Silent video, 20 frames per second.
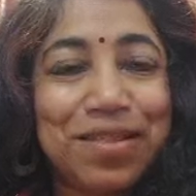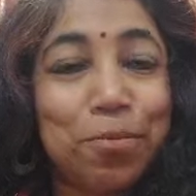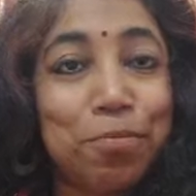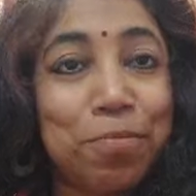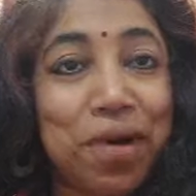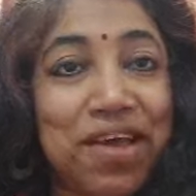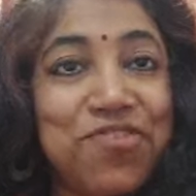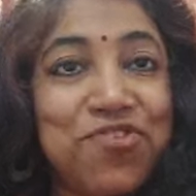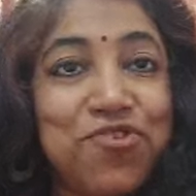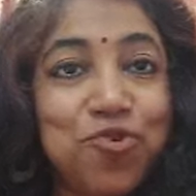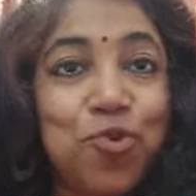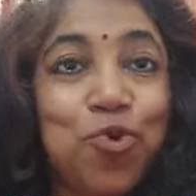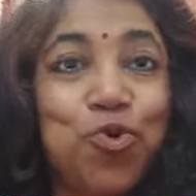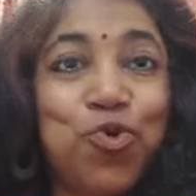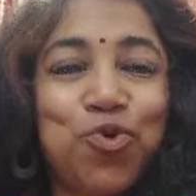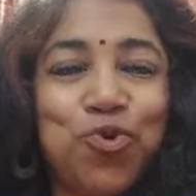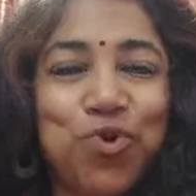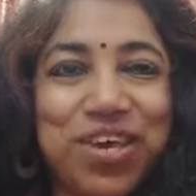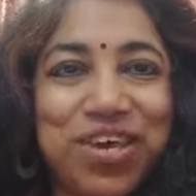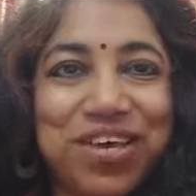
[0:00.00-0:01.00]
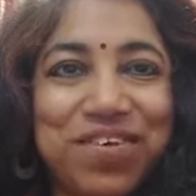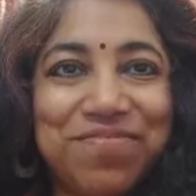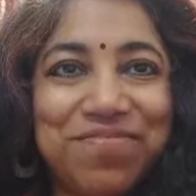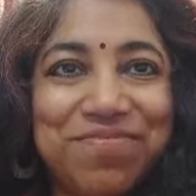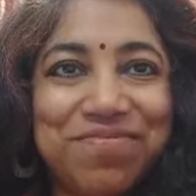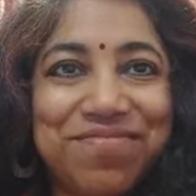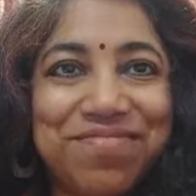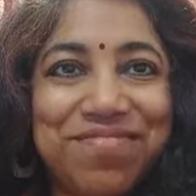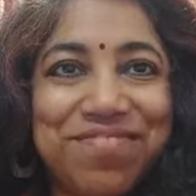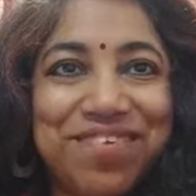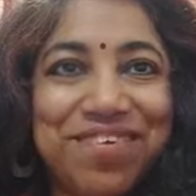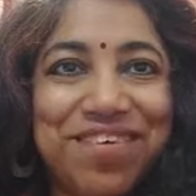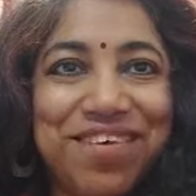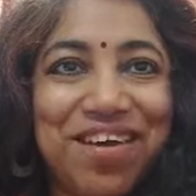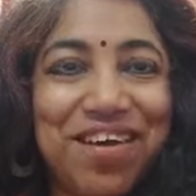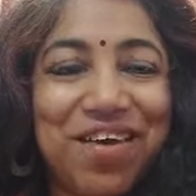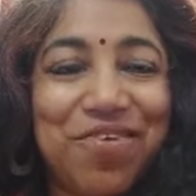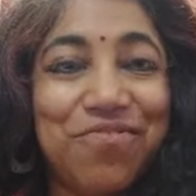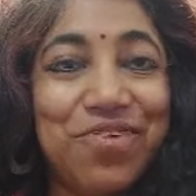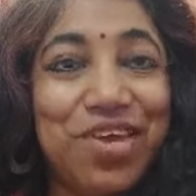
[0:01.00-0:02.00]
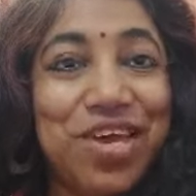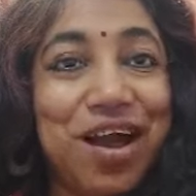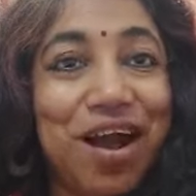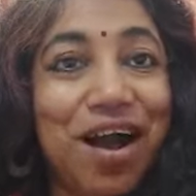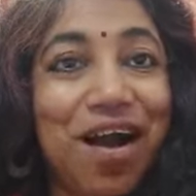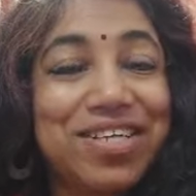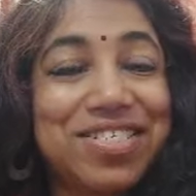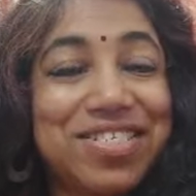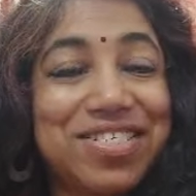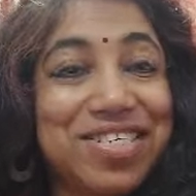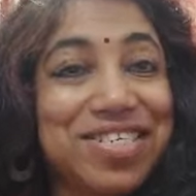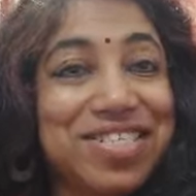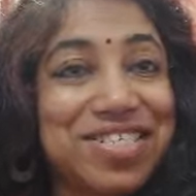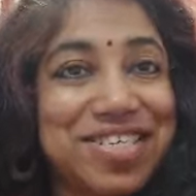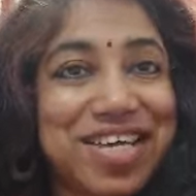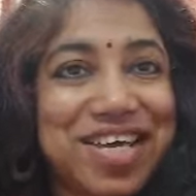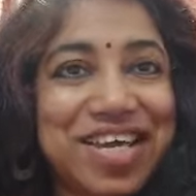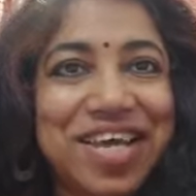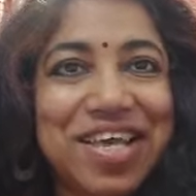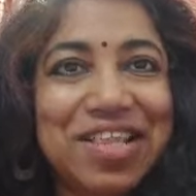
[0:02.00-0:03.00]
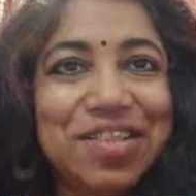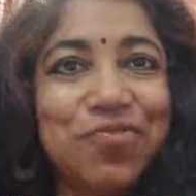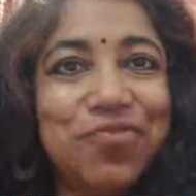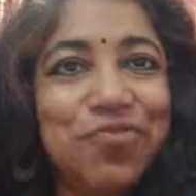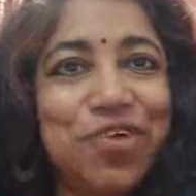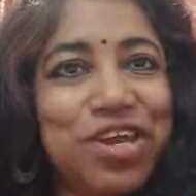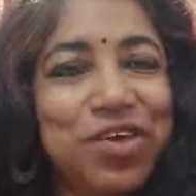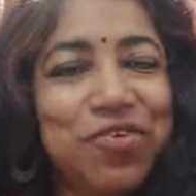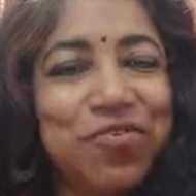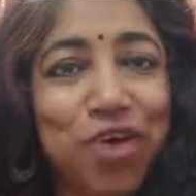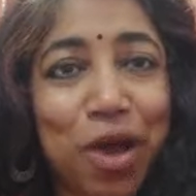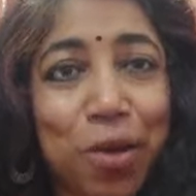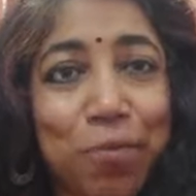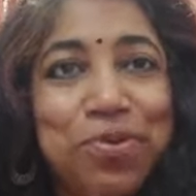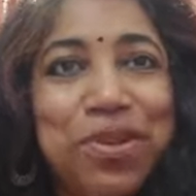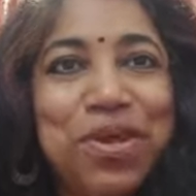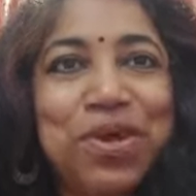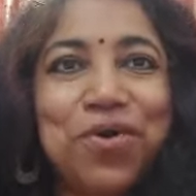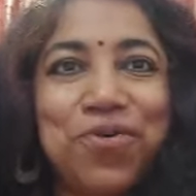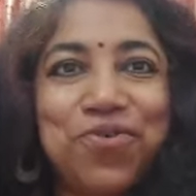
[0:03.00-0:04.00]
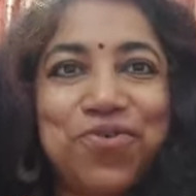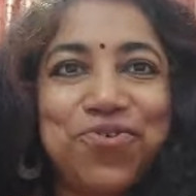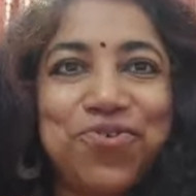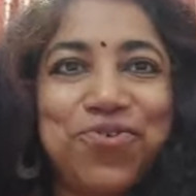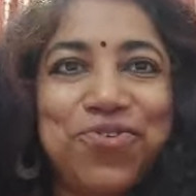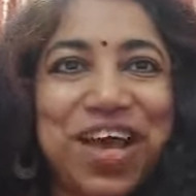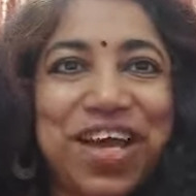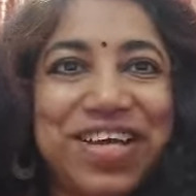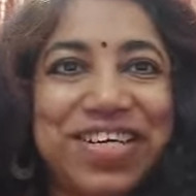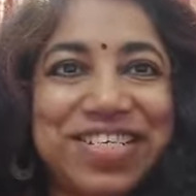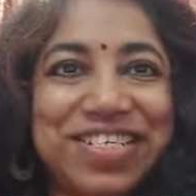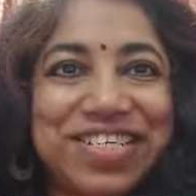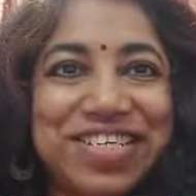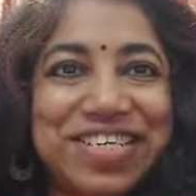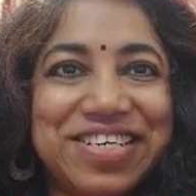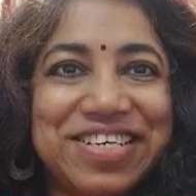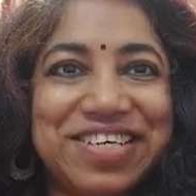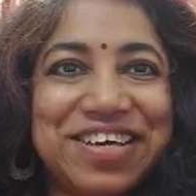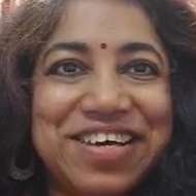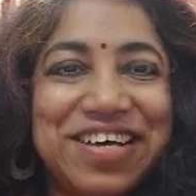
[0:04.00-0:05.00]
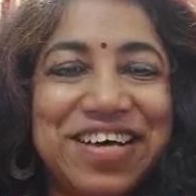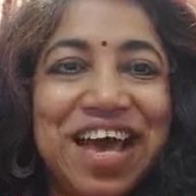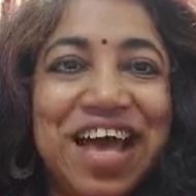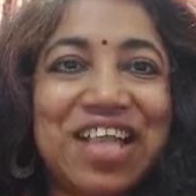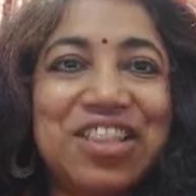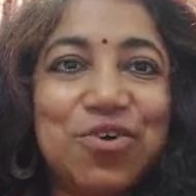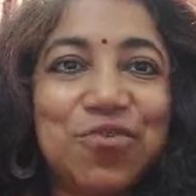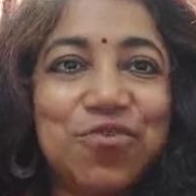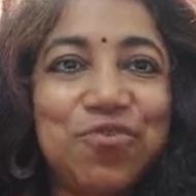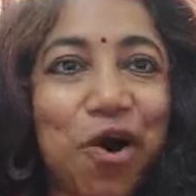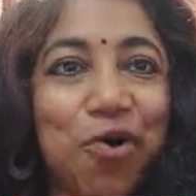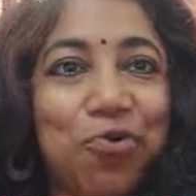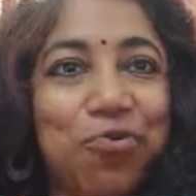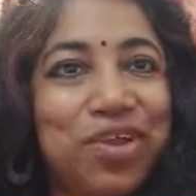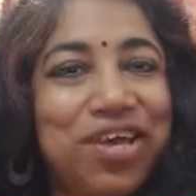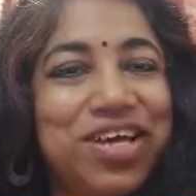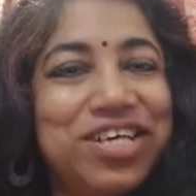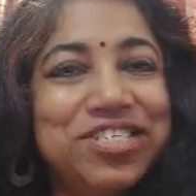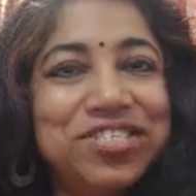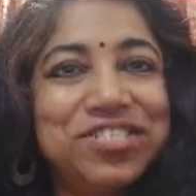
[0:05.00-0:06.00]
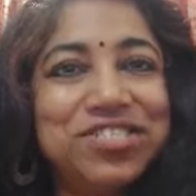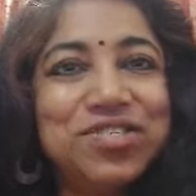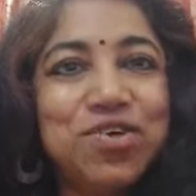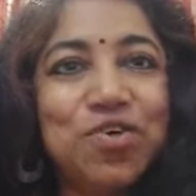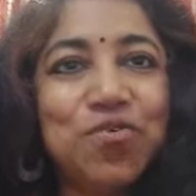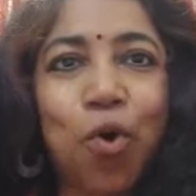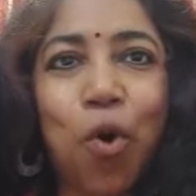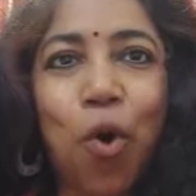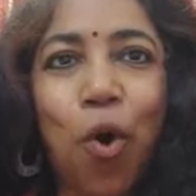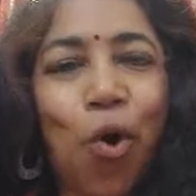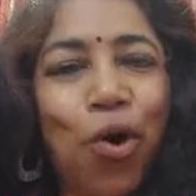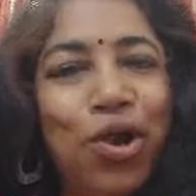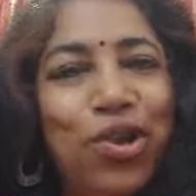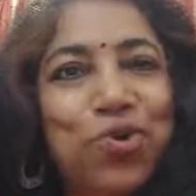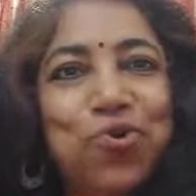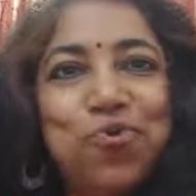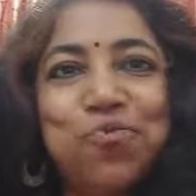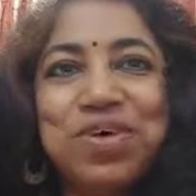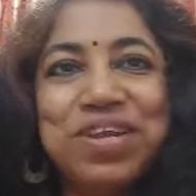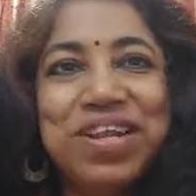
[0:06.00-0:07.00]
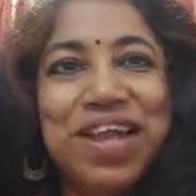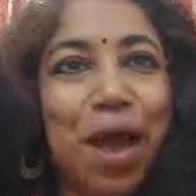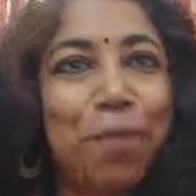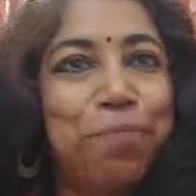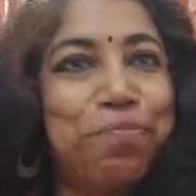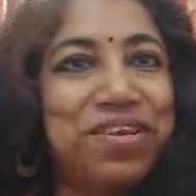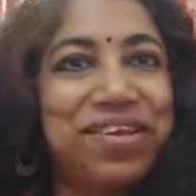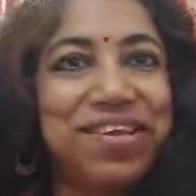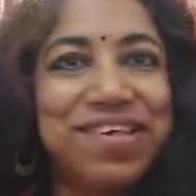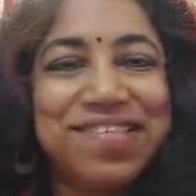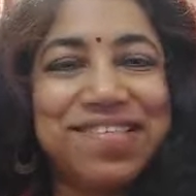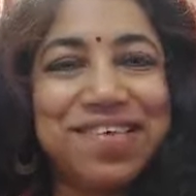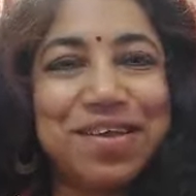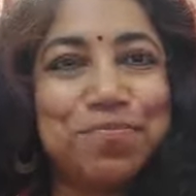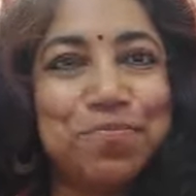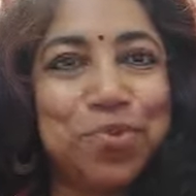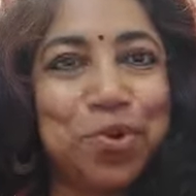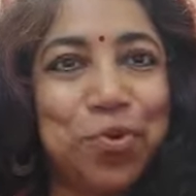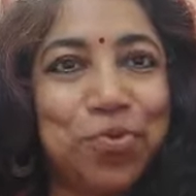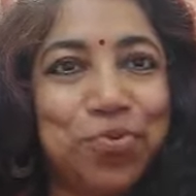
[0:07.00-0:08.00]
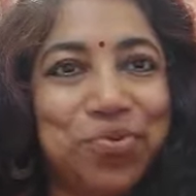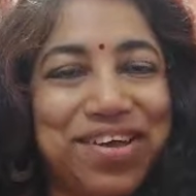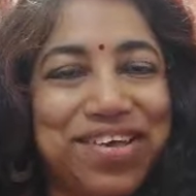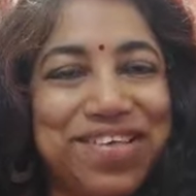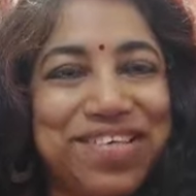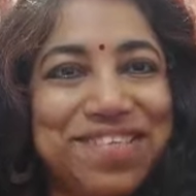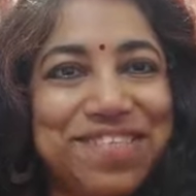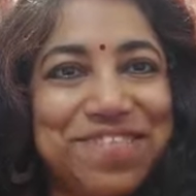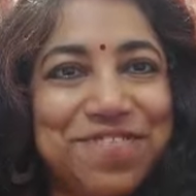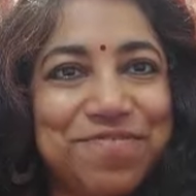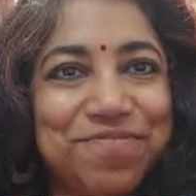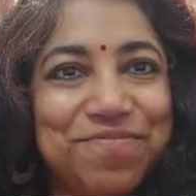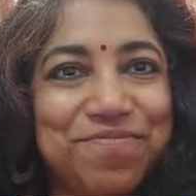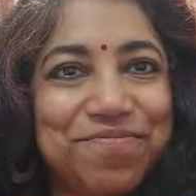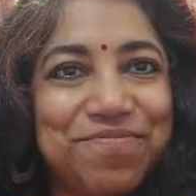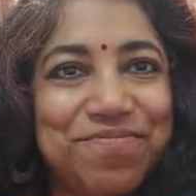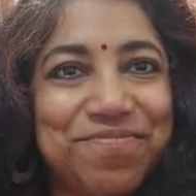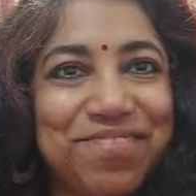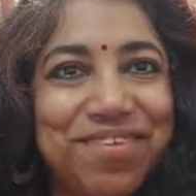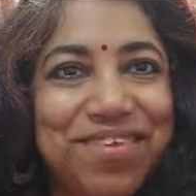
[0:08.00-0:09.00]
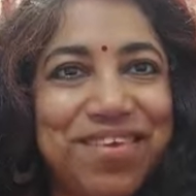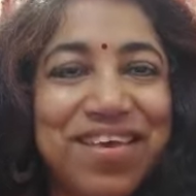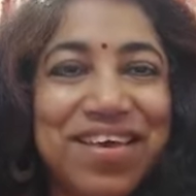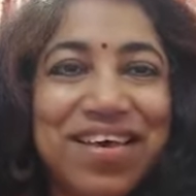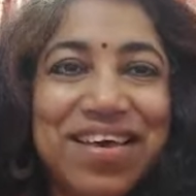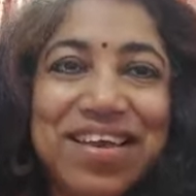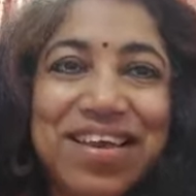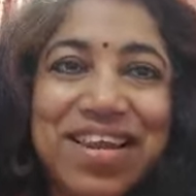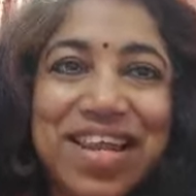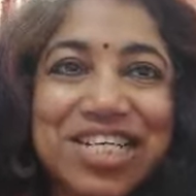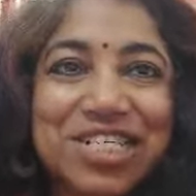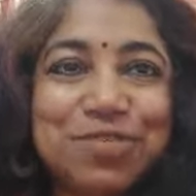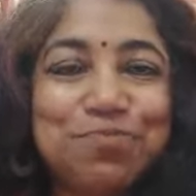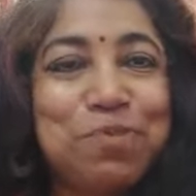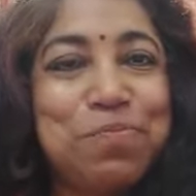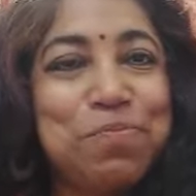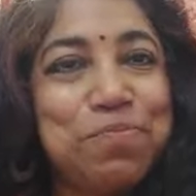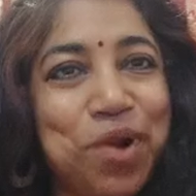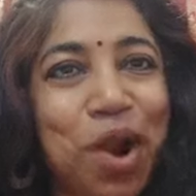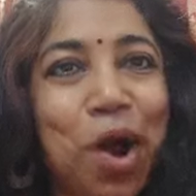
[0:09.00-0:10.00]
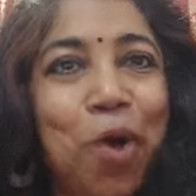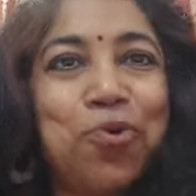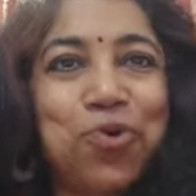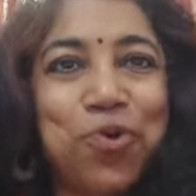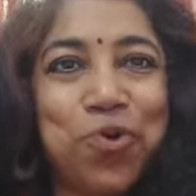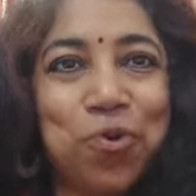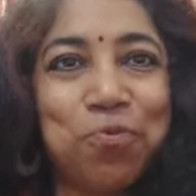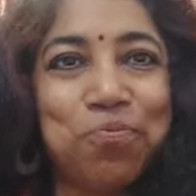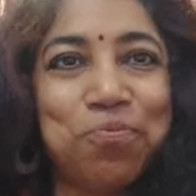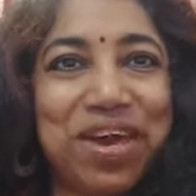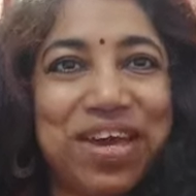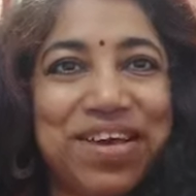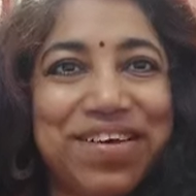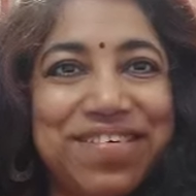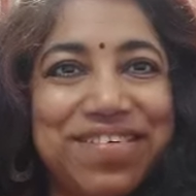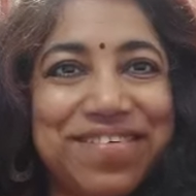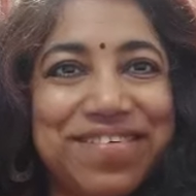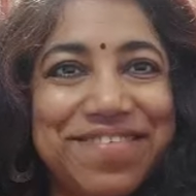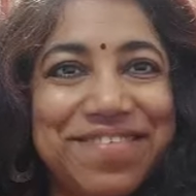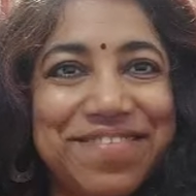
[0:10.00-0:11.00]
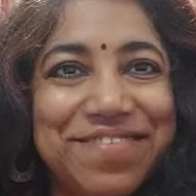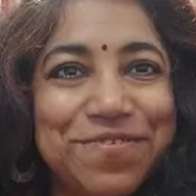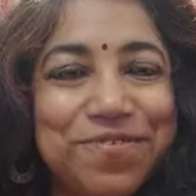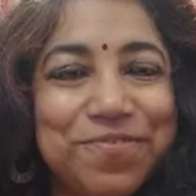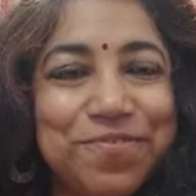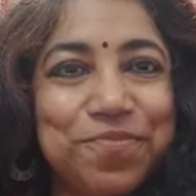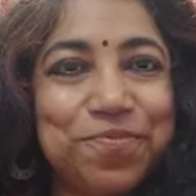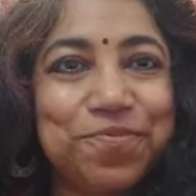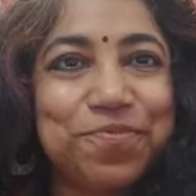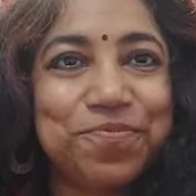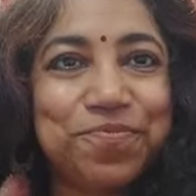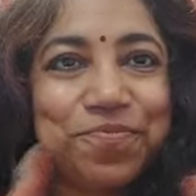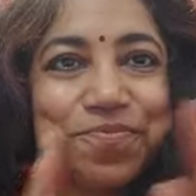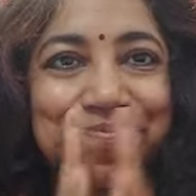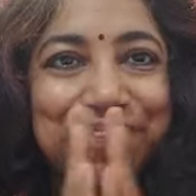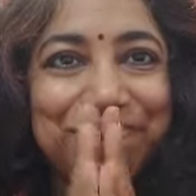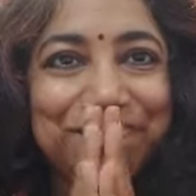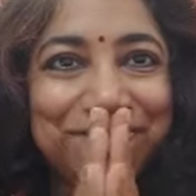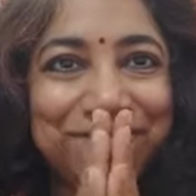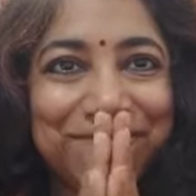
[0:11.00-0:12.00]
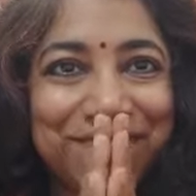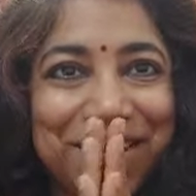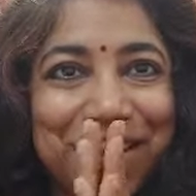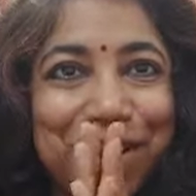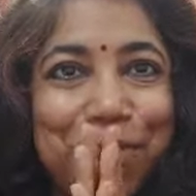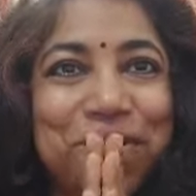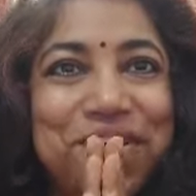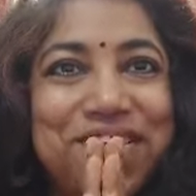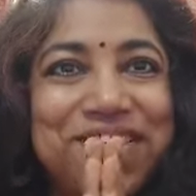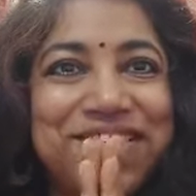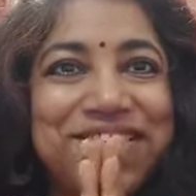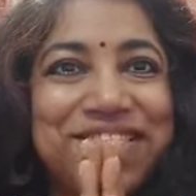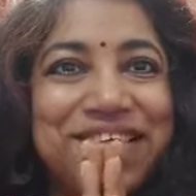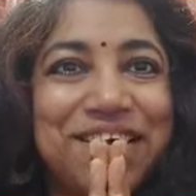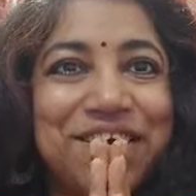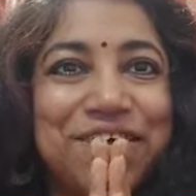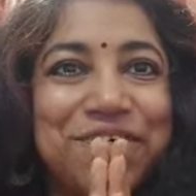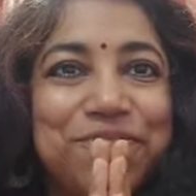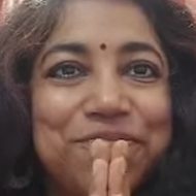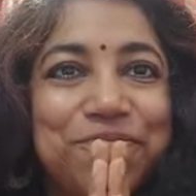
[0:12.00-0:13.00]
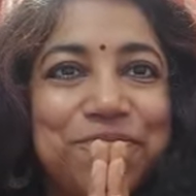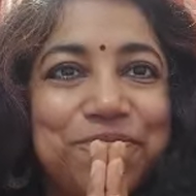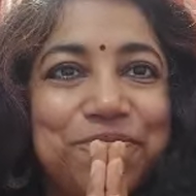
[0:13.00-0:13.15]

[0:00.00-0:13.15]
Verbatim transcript: that by so doing, we are sustaining the very fabric of society and the foundations of all human happiness and progress. Let's be proud homemakers. Namaste.